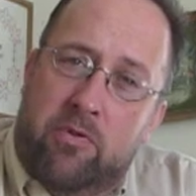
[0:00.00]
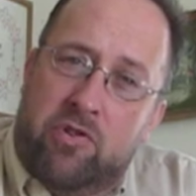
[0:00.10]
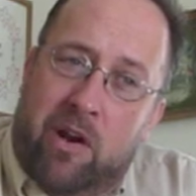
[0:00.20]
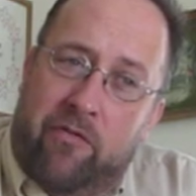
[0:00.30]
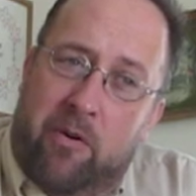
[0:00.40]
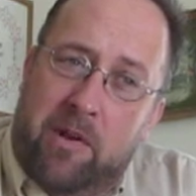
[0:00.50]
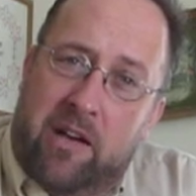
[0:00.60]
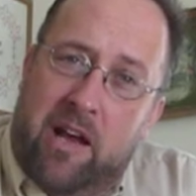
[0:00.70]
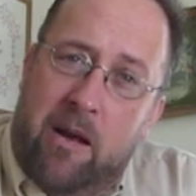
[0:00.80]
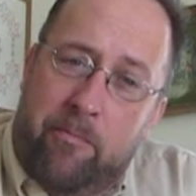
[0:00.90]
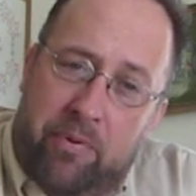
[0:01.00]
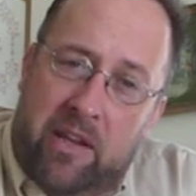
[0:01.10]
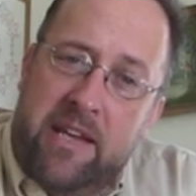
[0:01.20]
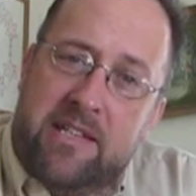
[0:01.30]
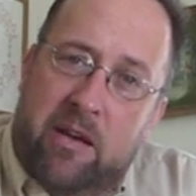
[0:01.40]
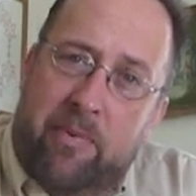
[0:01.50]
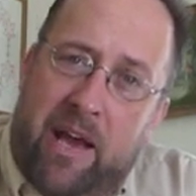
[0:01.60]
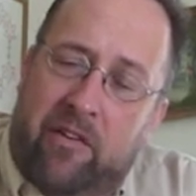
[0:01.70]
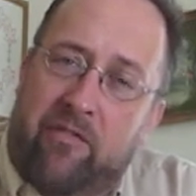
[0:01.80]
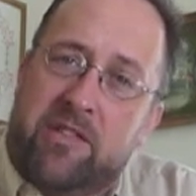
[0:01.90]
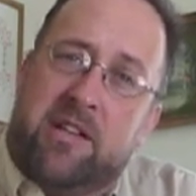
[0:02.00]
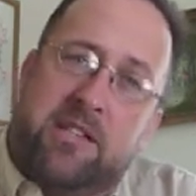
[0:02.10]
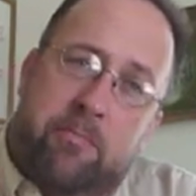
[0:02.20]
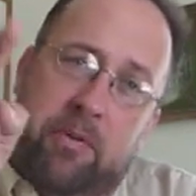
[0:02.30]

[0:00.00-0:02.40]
shrikefarm.com. Please come back and visit us.